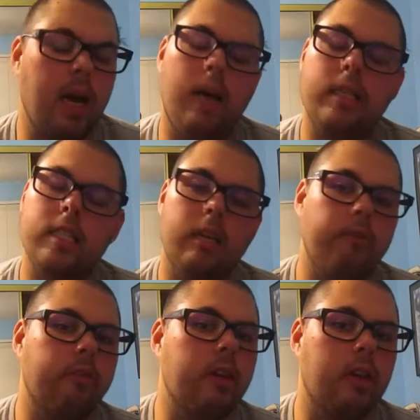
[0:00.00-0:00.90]
asking
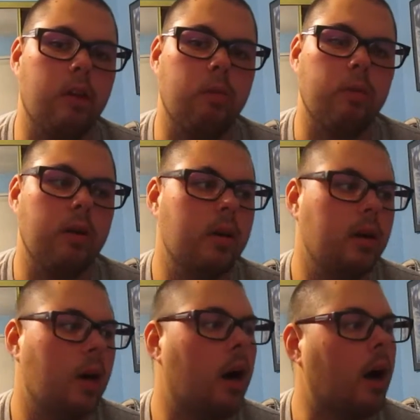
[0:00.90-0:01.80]
for help.
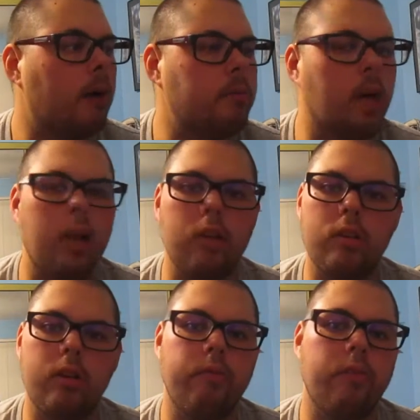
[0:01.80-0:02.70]
I'm not
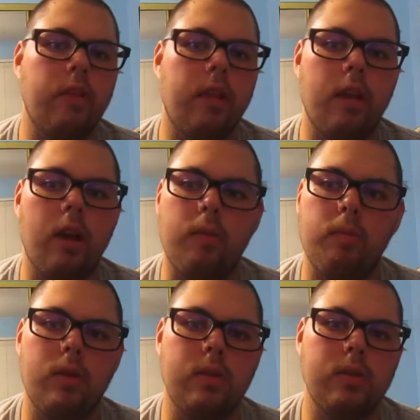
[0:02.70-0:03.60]
looking for the
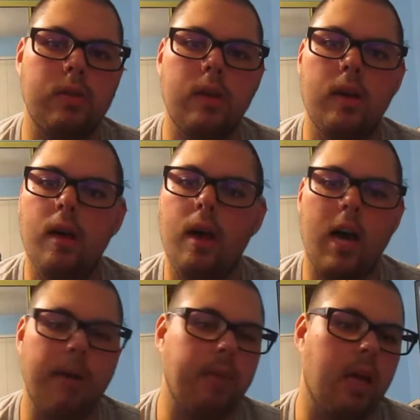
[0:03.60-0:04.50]
numbers.
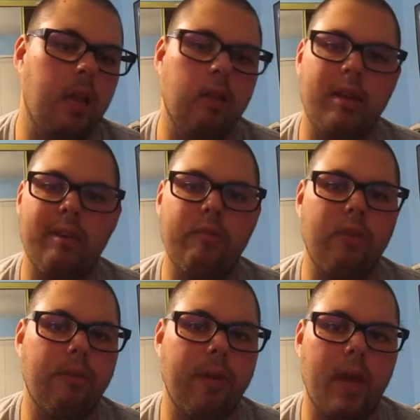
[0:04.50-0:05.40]
I'm not looking for
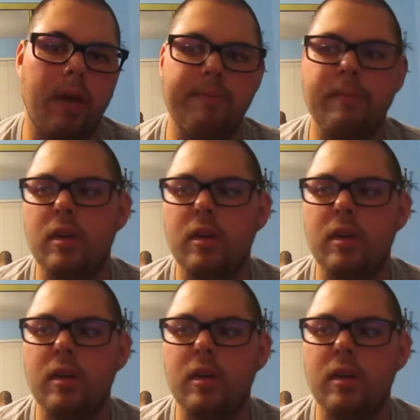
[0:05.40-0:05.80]
fame.